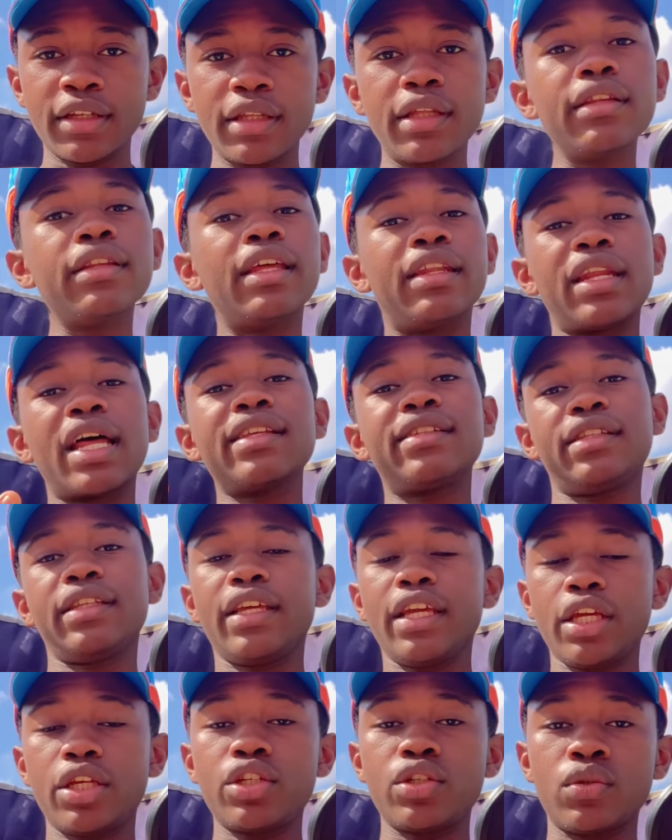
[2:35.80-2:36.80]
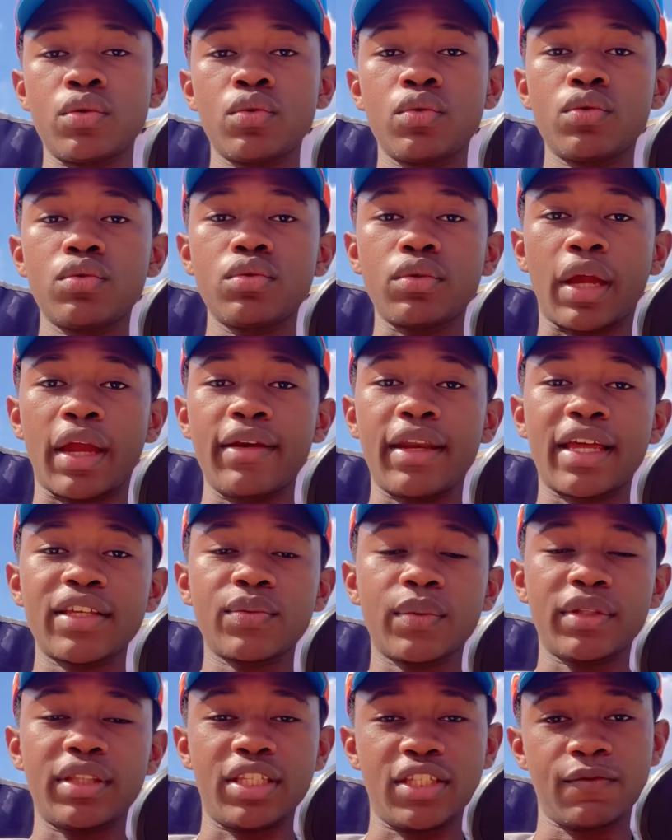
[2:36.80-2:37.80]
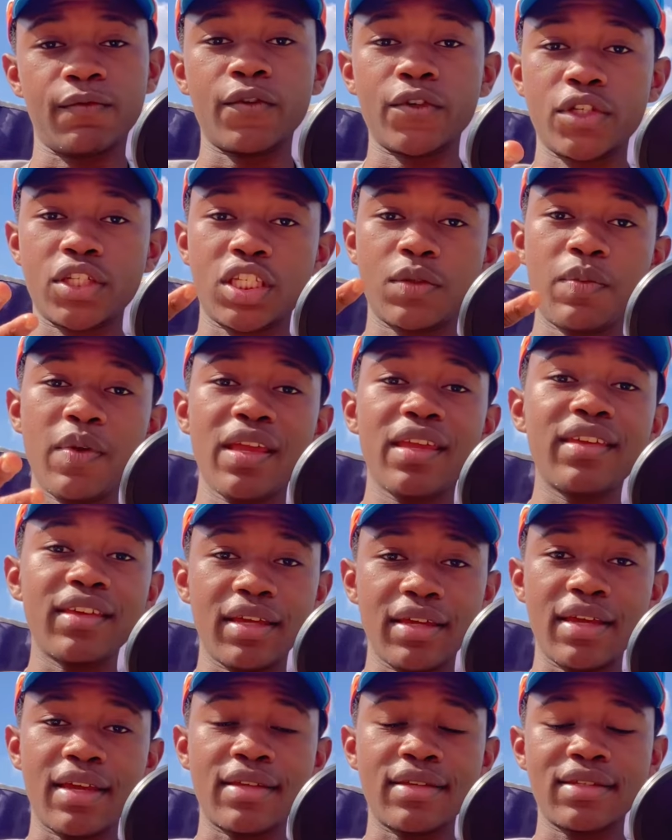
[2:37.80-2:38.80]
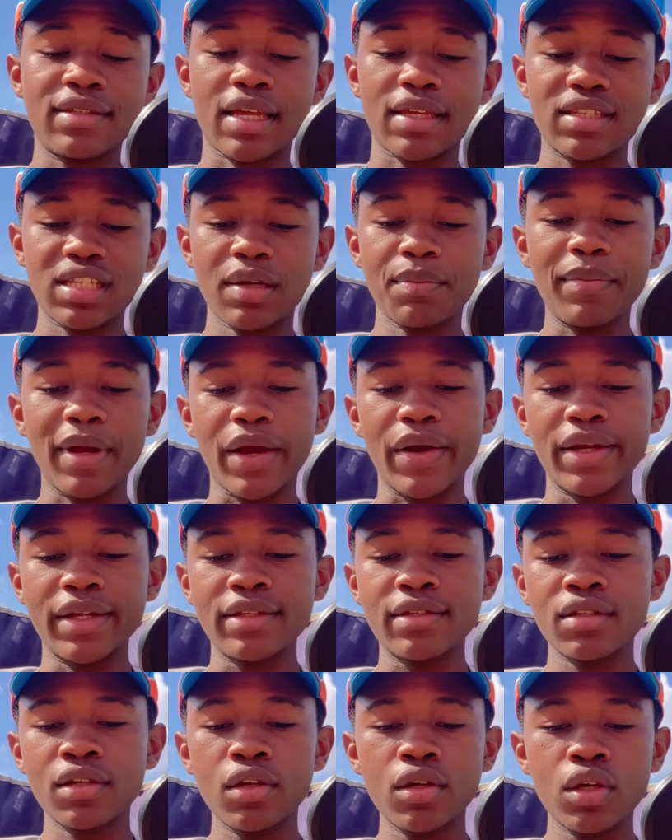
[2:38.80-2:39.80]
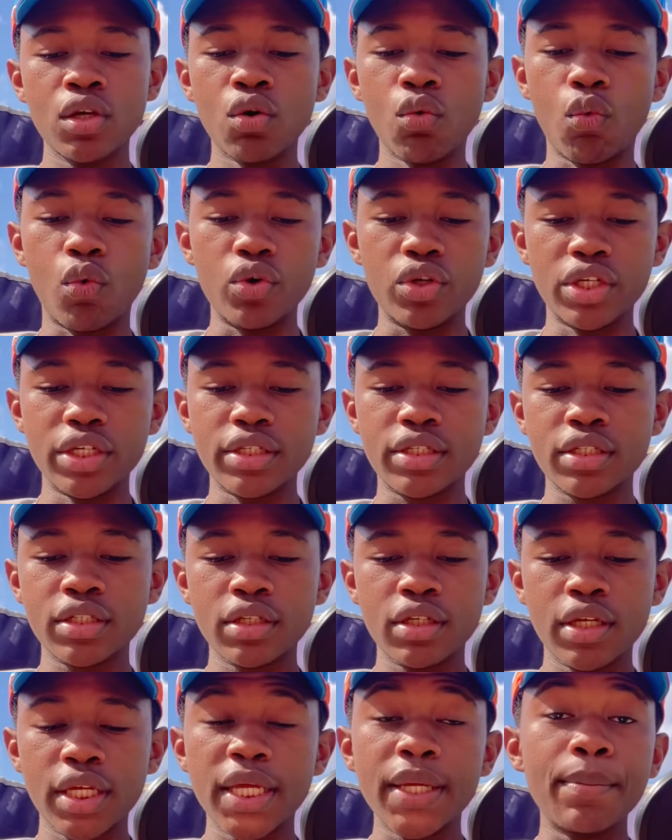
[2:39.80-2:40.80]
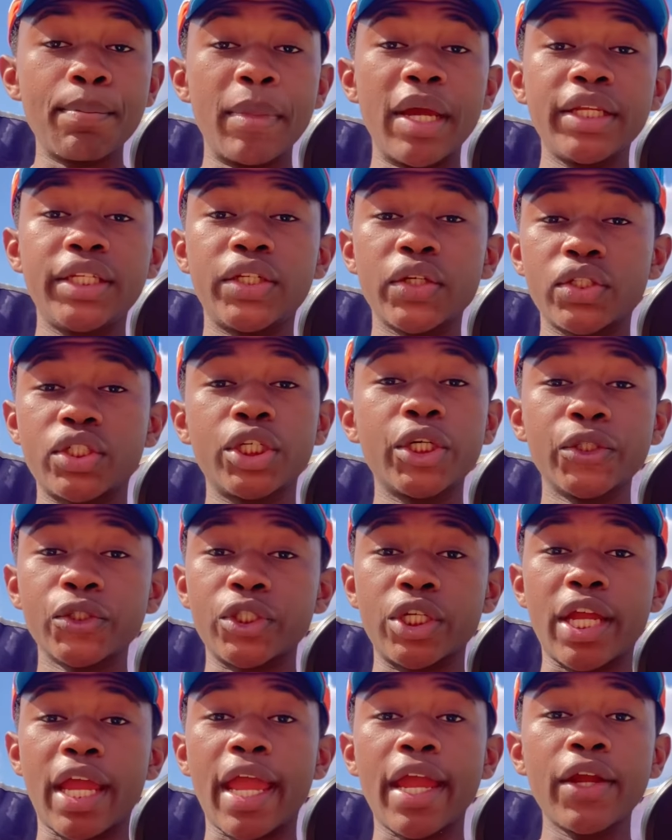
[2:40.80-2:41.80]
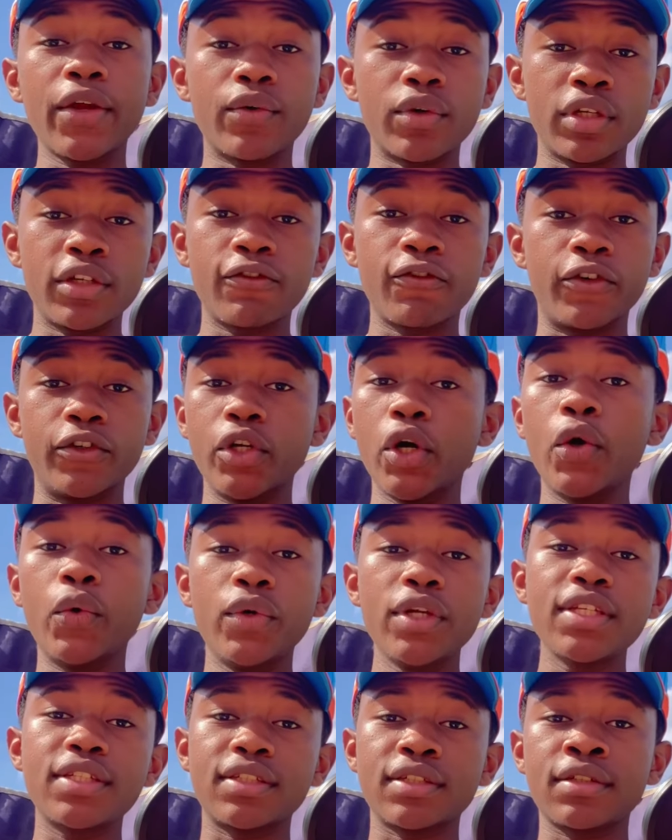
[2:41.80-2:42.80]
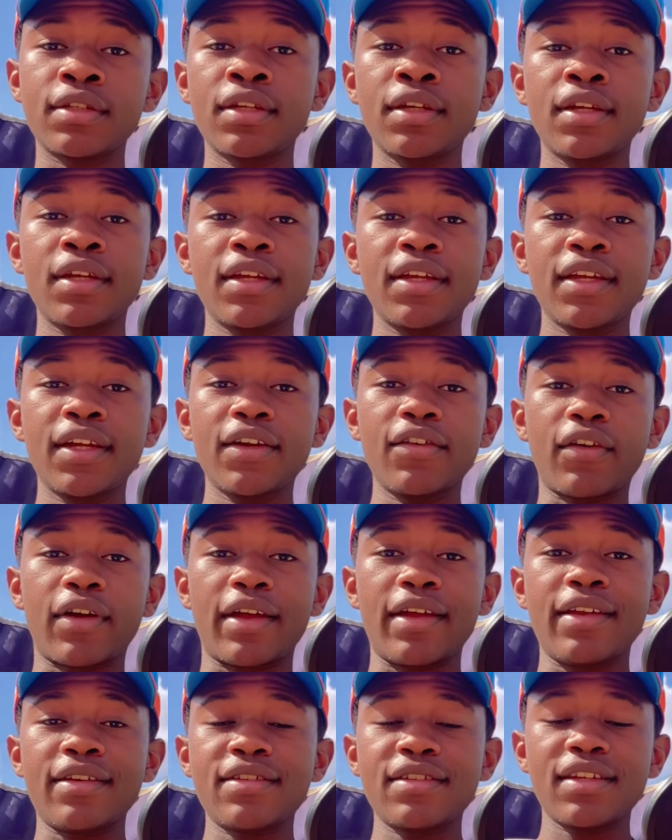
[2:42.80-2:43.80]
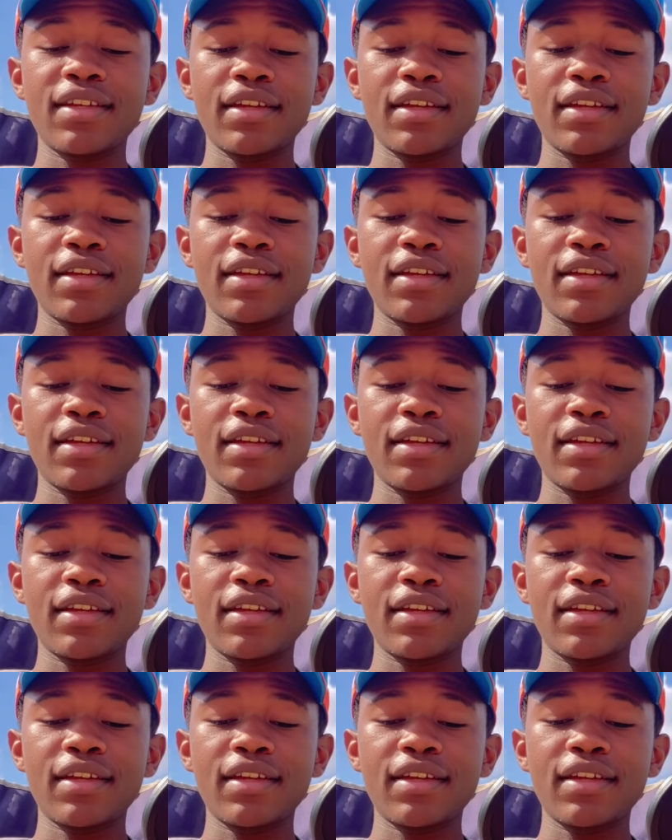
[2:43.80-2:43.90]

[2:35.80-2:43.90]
Then that's the issue, right? That's what this verse is speaking against. That some parents will just make their children angry for no reason, right?